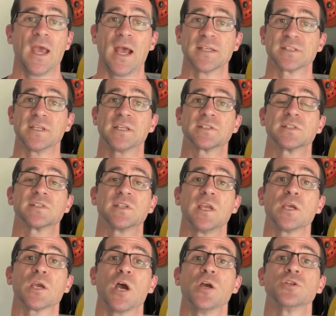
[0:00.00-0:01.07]
As an
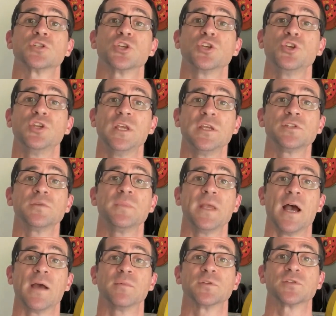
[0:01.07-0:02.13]
S&C coach, you need to be
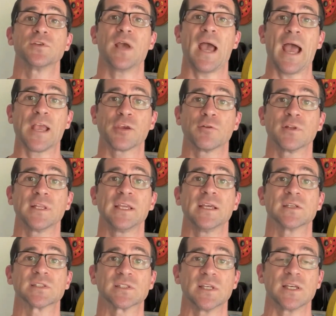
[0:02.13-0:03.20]
able to accurately
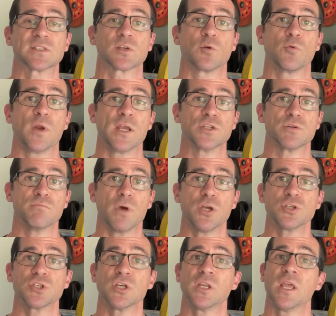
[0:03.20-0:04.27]
assess range of
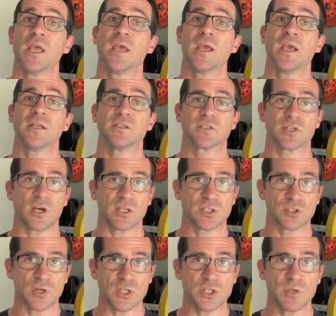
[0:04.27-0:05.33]
motion and design
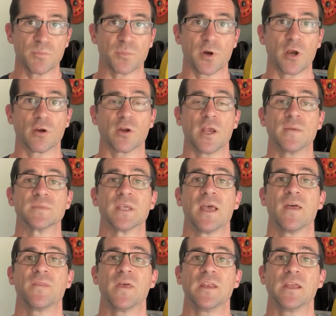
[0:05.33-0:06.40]
stretching programs
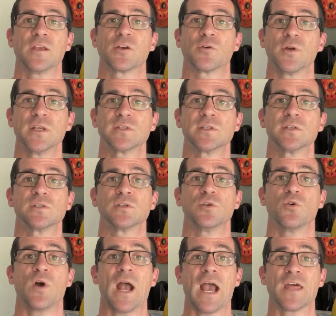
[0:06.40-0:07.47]
that increases
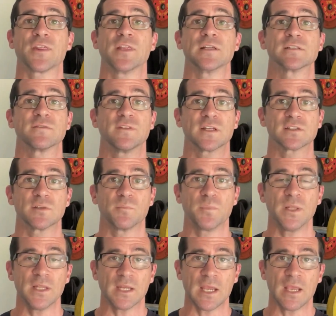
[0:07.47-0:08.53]
your athlete's
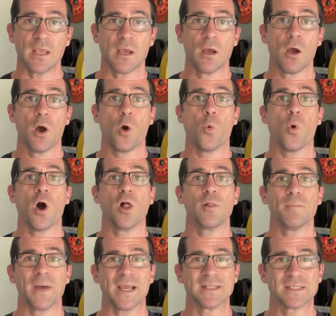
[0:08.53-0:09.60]
flexibility while
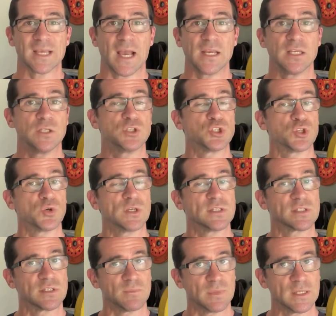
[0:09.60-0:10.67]
maintaining joint
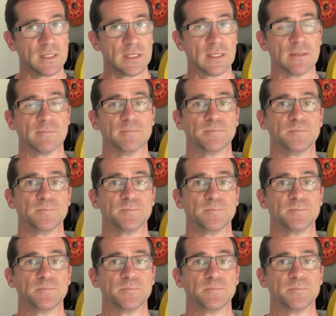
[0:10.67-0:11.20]
stability.